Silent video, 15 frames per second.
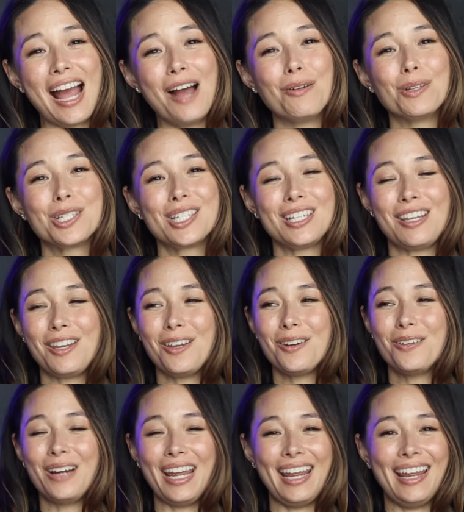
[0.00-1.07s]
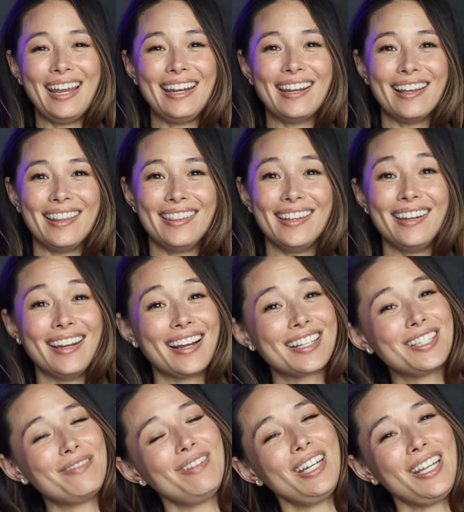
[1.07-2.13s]
I will see you in the
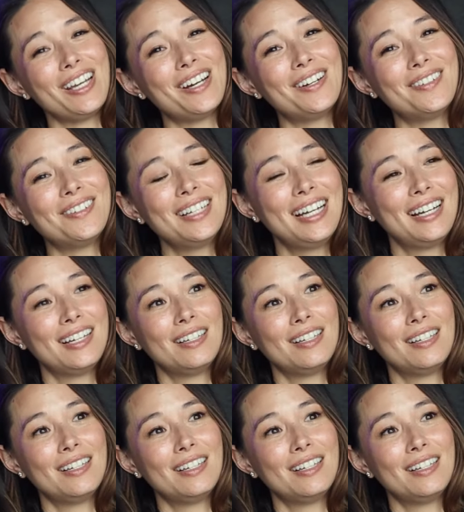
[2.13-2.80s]
next video,